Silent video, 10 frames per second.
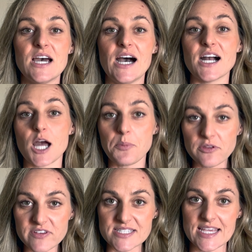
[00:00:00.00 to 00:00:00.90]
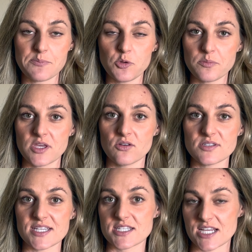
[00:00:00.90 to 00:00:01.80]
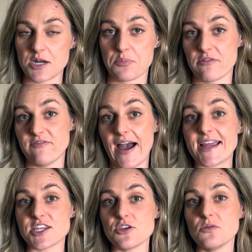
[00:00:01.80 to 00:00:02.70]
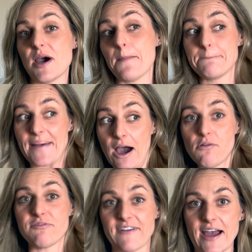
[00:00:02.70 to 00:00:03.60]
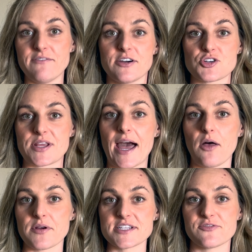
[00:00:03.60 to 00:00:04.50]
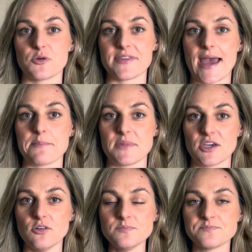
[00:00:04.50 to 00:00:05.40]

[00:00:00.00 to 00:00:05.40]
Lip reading: A couple of example meals that's gonna provide you about 500 calories for that meal.